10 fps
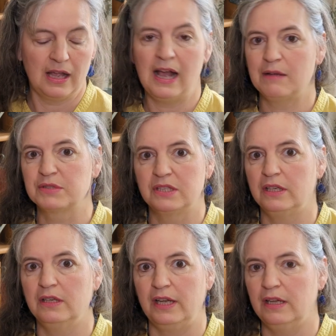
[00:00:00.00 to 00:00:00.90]

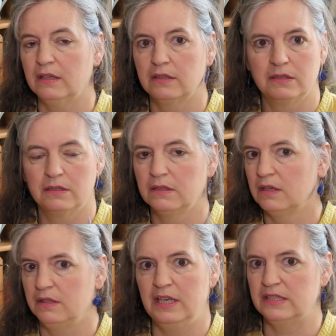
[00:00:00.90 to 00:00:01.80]
absolutely
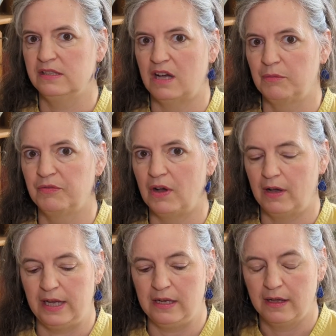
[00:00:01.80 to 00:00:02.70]
knitted up
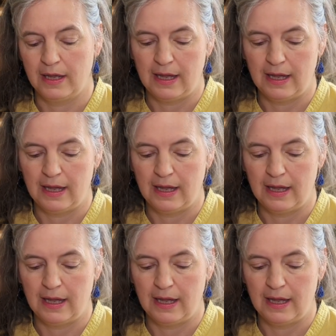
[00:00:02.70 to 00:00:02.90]
fine,